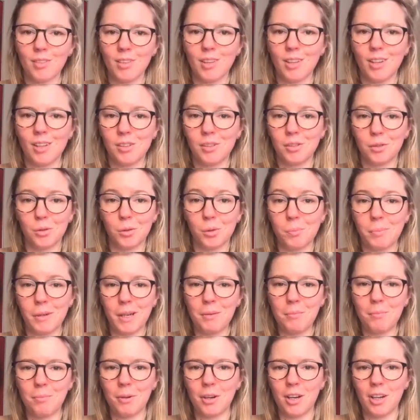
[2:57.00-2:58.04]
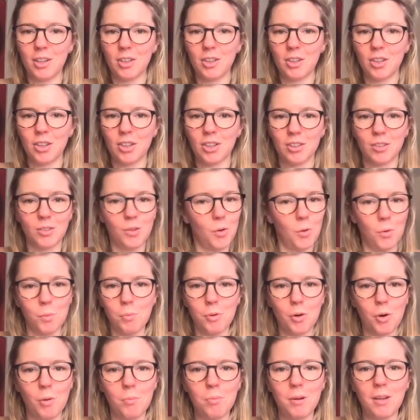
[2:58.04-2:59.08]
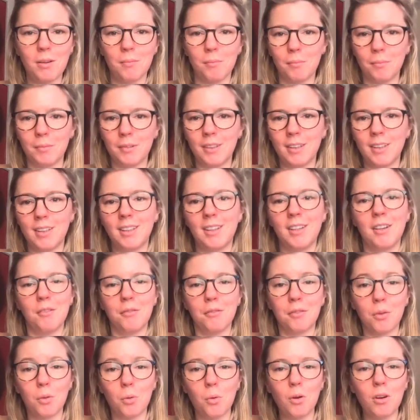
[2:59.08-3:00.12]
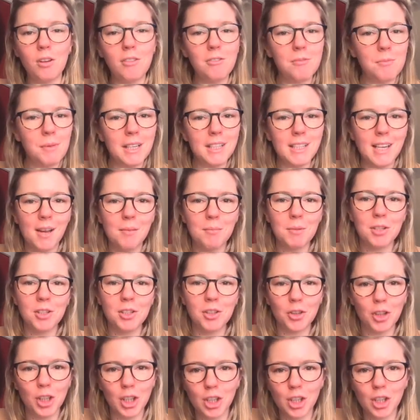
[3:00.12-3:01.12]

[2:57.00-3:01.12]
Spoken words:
No paintbrush? No problem. For all of my demonstration